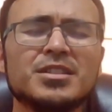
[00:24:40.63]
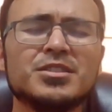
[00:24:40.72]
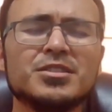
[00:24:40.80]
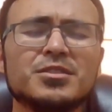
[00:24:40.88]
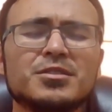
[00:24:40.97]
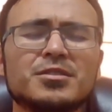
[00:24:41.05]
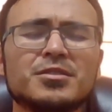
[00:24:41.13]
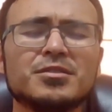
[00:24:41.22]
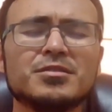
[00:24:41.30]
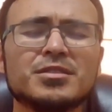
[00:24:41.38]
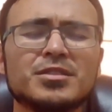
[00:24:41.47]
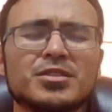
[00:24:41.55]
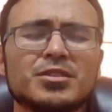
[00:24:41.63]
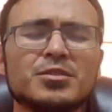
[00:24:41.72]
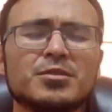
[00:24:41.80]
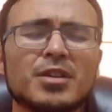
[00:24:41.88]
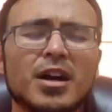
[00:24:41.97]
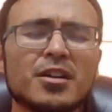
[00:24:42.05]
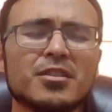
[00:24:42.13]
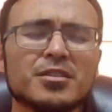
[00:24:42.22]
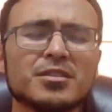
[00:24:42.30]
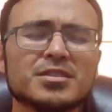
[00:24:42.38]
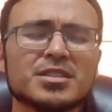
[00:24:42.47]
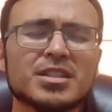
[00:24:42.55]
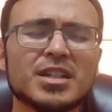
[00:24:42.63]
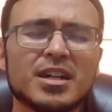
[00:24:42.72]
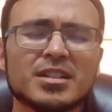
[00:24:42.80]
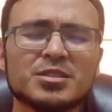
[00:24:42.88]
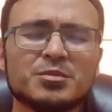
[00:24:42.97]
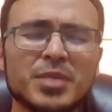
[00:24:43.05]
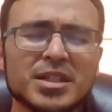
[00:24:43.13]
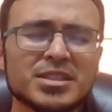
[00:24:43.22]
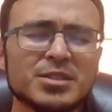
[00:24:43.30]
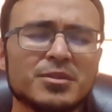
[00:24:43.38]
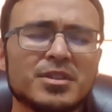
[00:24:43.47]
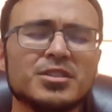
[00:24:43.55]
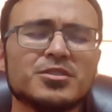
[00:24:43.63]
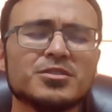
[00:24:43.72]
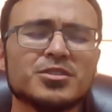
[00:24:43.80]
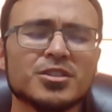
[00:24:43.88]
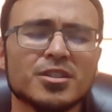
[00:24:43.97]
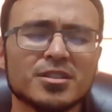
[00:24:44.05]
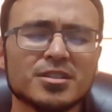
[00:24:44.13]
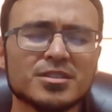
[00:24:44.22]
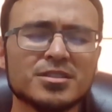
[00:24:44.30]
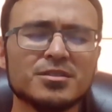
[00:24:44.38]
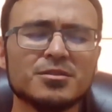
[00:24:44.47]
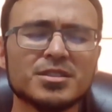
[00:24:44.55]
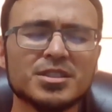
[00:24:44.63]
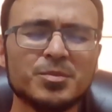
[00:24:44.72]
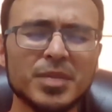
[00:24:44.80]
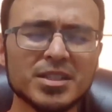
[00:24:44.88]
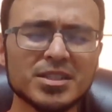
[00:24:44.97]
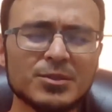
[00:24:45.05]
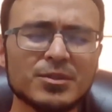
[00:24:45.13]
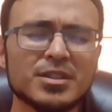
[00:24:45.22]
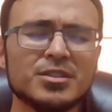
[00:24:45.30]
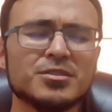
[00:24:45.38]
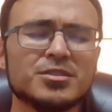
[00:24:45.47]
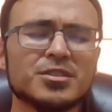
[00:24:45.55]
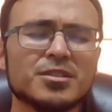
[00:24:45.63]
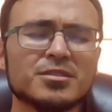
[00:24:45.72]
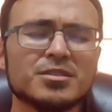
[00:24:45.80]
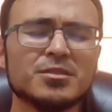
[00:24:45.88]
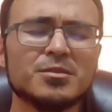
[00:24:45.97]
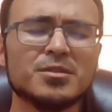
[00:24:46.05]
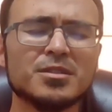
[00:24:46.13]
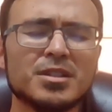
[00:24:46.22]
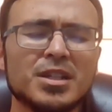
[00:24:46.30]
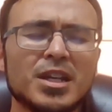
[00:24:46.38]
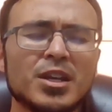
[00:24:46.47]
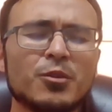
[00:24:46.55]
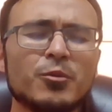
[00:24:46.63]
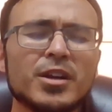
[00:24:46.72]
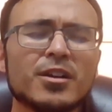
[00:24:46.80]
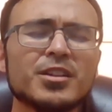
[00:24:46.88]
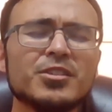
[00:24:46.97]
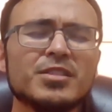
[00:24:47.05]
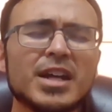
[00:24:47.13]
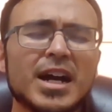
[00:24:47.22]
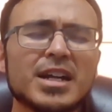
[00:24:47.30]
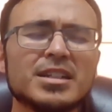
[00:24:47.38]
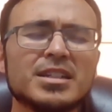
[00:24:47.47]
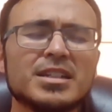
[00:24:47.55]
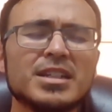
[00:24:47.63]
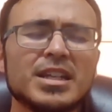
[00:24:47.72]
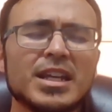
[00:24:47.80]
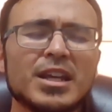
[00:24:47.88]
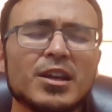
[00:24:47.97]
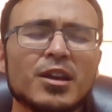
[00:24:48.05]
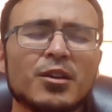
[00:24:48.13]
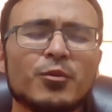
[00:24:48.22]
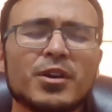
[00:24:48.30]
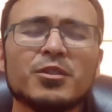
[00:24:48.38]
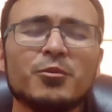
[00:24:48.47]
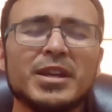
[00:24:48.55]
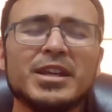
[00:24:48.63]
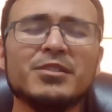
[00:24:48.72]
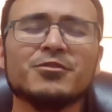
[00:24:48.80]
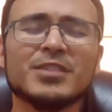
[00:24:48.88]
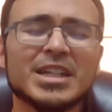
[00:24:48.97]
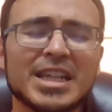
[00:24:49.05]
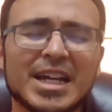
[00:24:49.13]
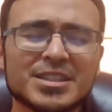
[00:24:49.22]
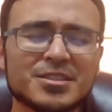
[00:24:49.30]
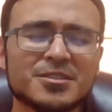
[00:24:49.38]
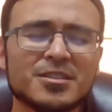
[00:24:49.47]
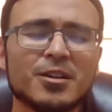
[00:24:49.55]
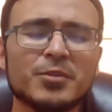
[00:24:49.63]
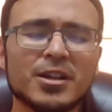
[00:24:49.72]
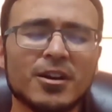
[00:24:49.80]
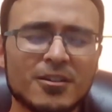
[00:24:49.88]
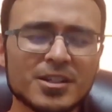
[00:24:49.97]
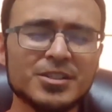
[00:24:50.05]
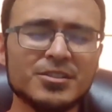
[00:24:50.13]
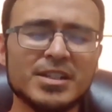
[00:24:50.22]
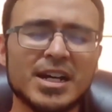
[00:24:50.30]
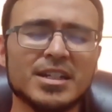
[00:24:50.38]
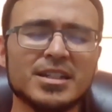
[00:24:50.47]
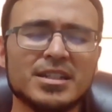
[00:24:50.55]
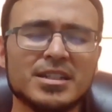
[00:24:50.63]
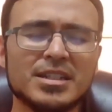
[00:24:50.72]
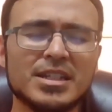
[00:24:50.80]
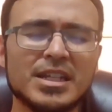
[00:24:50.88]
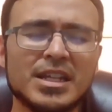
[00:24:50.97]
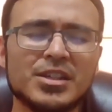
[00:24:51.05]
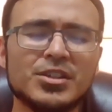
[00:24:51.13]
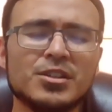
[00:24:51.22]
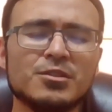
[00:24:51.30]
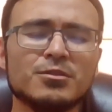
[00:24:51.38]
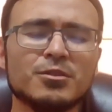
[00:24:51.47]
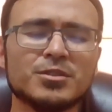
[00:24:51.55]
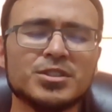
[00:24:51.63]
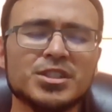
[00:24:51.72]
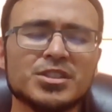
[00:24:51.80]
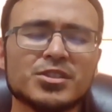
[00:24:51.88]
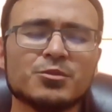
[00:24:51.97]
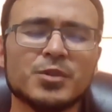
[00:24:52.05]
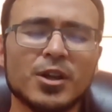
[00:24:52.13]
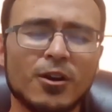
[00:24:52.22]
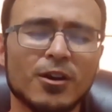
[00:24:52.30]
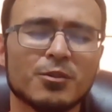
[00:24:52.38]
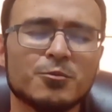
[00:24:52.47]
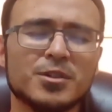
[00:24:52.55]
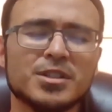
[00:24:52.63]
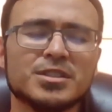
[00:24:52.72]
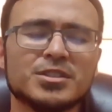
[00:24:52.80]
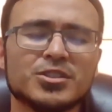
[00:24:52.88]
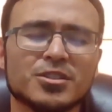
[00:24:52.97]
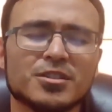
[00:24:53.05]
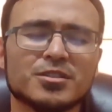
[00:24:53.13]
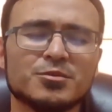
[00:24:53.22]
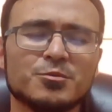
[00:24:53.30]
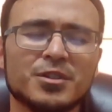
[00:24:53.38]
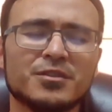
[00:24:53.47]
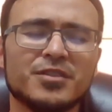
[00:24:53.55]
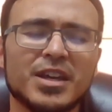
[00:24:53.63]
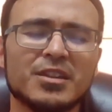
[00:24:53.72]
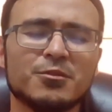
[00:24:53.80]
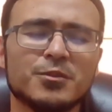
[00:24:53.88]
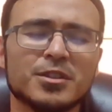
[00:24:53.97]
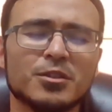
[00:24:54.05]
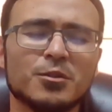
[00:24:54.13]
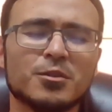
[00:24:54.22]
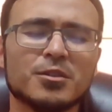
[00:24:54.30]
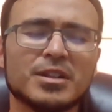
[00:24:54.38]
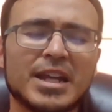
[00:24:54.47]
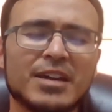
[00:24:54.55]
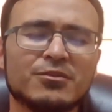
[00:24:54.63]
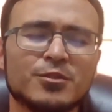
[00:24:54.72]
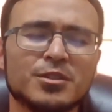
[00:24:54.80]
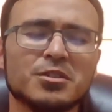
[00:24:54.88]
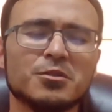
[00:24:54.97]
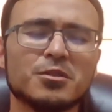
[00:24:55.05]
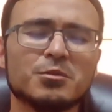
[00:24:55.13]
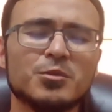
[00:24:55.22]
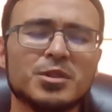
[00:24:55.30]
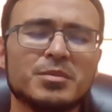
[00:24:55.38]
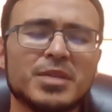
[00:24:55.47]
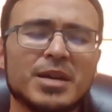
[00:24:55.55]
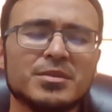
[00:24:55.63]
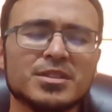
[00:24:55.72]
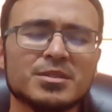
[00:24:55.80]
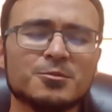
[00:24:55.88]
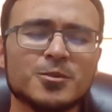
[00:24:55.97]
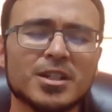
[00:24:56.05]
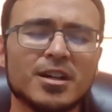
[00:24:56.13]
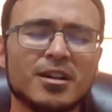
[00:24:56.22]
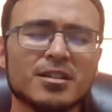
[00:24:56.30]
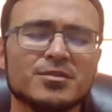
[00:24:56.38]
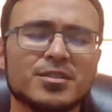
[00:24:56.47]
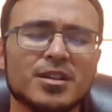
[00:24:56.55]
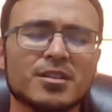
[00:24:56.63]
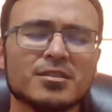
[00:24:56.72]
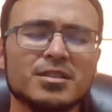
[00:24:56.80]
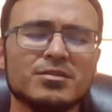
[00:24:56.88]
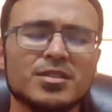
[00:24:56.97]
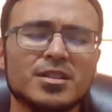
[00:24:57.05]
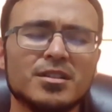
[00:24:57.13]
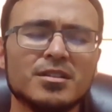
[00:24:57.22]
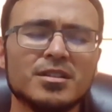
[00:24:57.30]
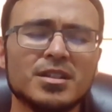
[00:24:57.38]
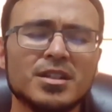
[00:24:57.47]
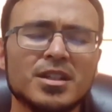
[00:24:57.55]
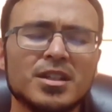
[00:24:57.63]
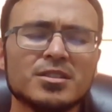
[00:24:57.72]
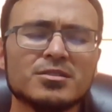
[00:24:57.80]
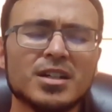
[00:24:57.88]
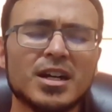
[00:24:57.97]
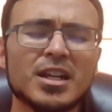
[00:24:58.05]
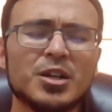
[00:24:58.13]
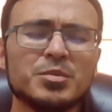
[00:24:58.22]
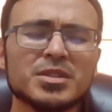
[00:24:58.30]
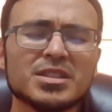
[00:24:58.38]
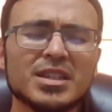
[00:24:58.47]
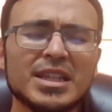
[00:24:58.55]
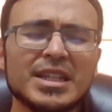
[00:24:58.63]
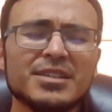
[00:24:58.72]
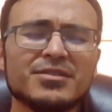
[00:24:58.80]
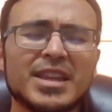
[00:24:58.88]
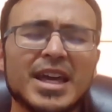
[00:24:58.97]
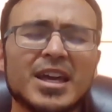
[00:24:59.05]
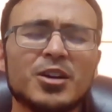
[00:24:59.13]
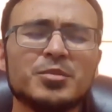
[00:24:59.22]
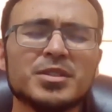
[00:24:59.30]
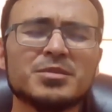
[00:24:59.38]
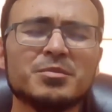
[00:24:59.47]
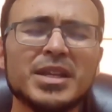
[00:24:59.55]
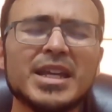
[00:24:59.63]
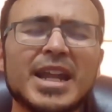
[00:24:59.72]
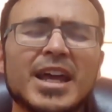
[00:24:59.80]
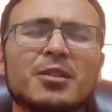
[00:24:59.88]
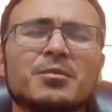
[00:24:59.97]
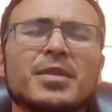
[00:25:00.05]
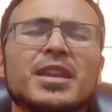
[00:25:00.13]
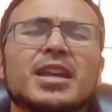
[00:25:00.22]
to to others, it's God, especially within your church, Lord, especially within your church, Lord. We are united, whether we realize it or not. We are united in you, Lord Jesus. We are one church, one faith, one Lord, have one Lord, one baptism, one God and Father of all. So, God, help us live that. Help us be it. Help